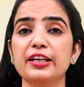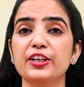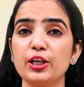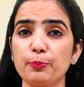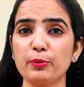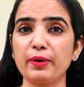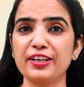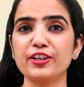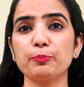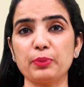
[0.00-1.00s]
Keep
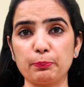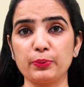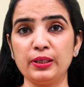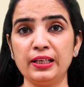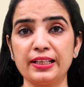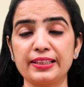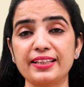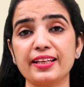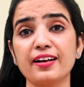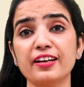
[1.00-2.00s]
reminding people
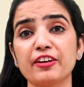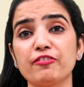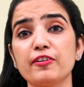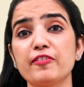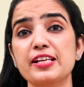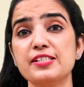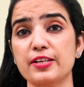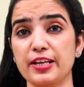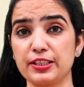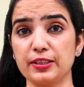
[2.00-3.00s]
that there are giveaways
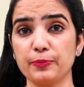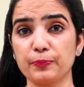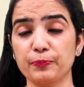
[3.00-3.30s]
ready.